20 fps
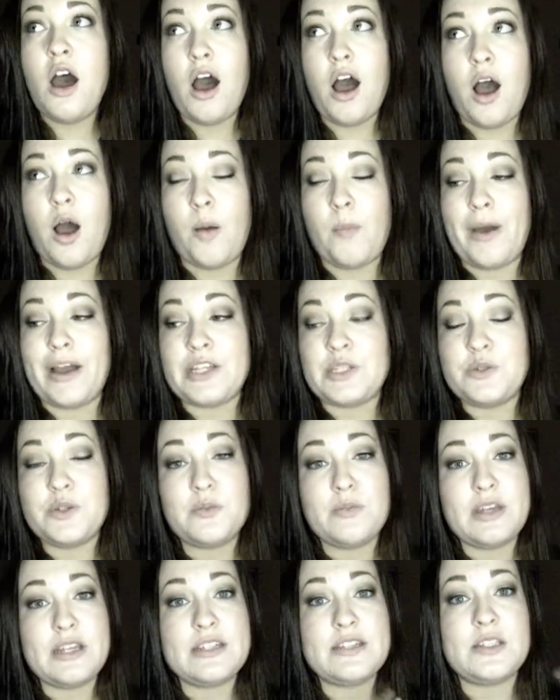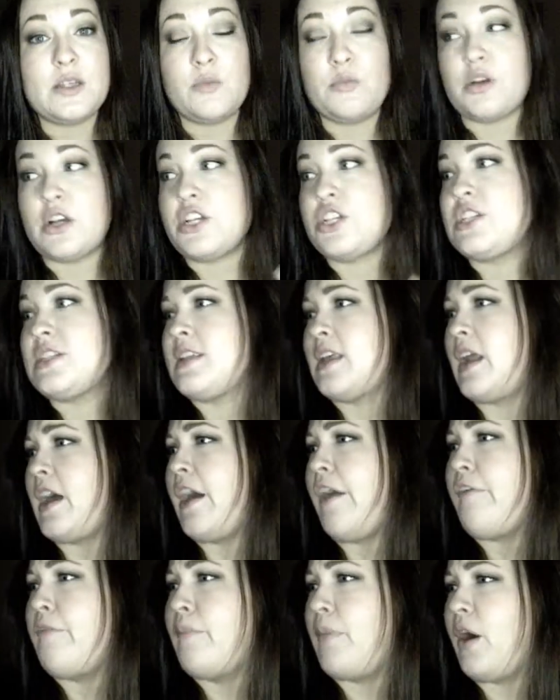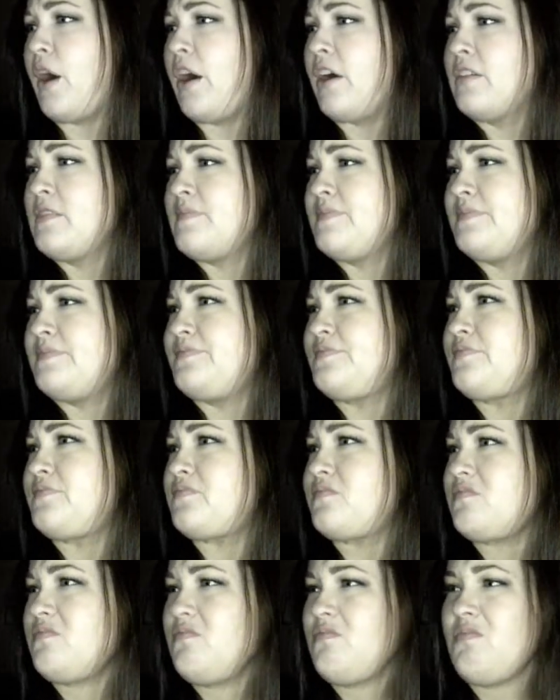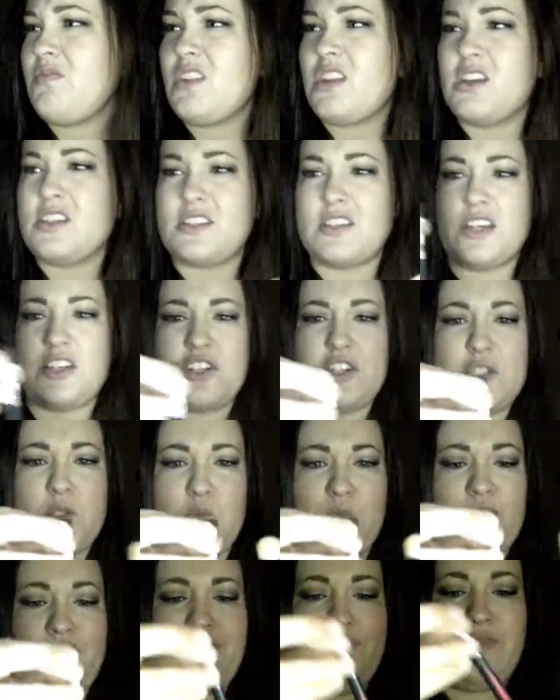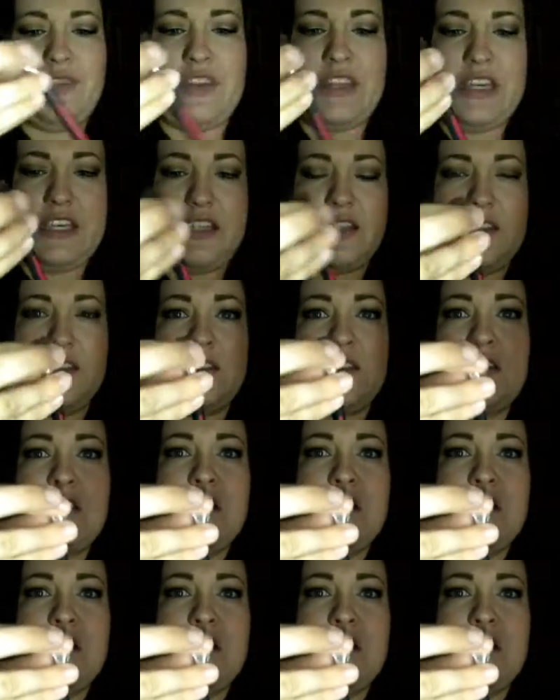I do admit some brushes that I have bought, such as these,